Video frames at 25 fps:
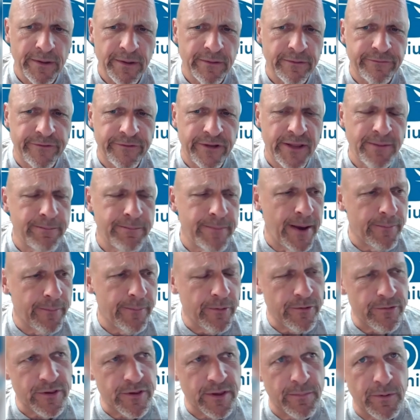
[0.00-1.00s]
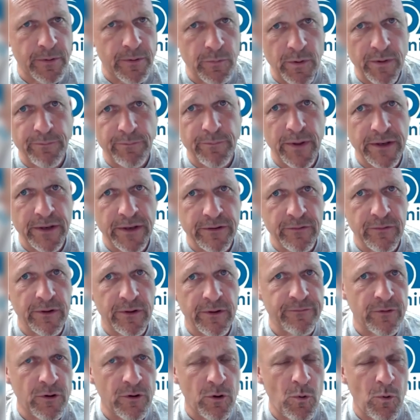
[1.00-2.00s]
team member is something we've been doing
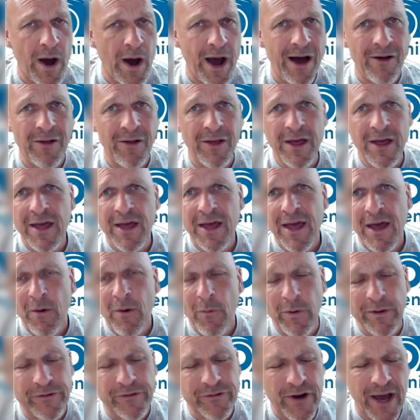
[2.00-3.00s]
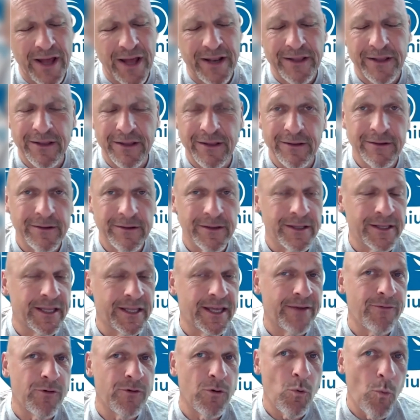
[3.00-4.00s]
for a while. We try to
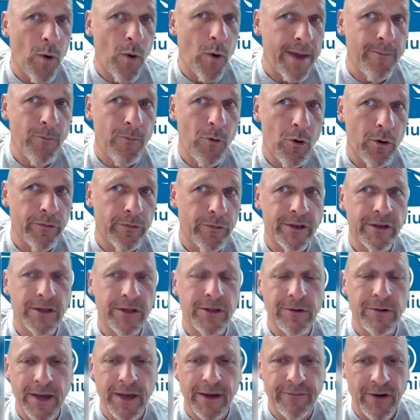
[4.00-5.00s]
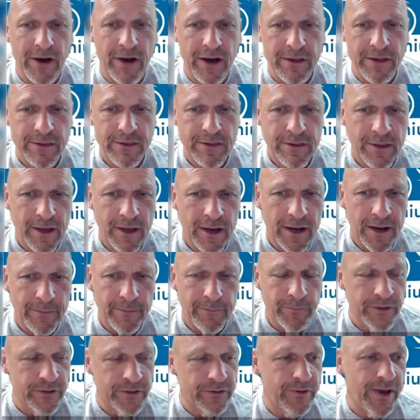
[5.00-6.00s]
give you way more than you give us.
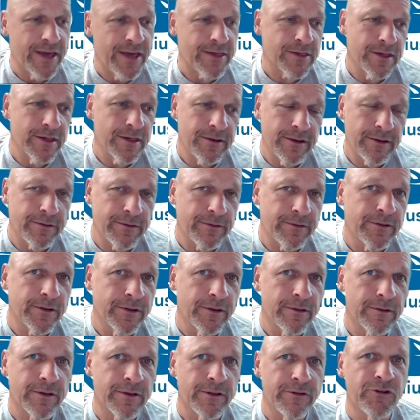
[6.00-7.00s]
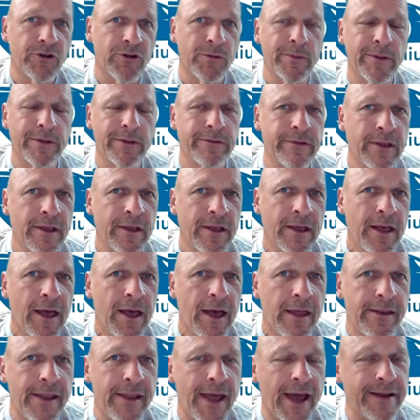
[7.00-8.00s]
We do ask you to contribute
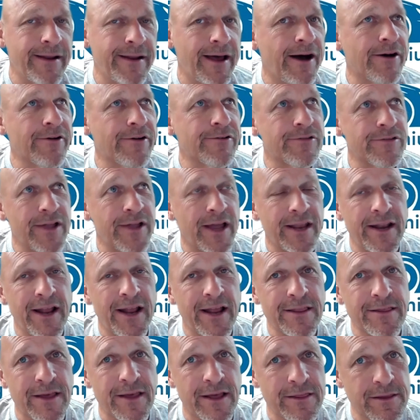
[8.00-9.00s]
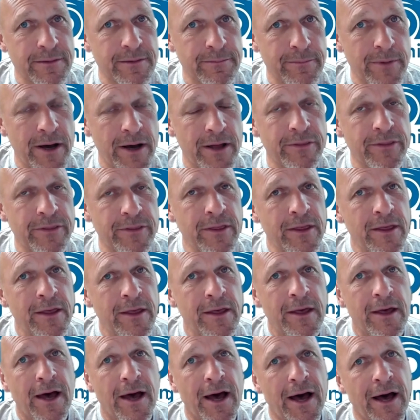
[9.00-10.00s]
$9.99 a month
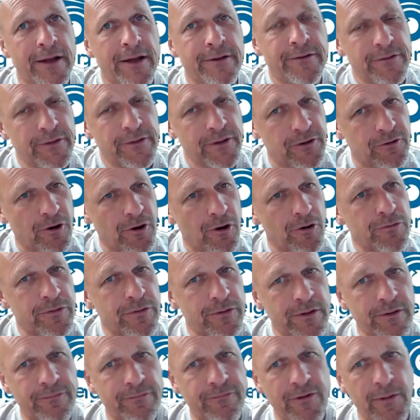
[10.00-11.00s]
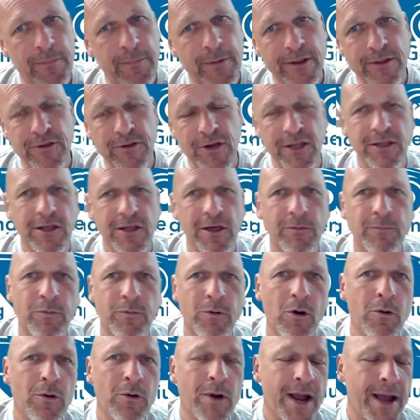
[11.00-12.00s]
to the growth of the Flipping Genius
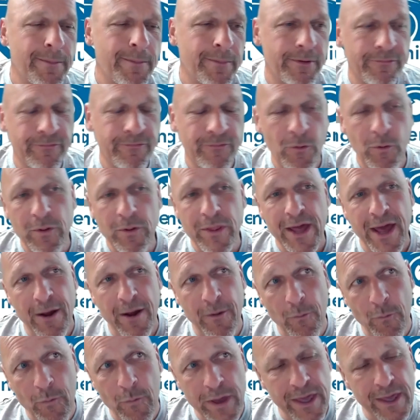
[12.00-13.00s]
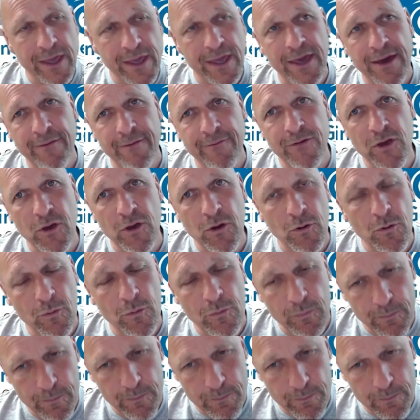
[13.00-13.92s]
program, and for that we give you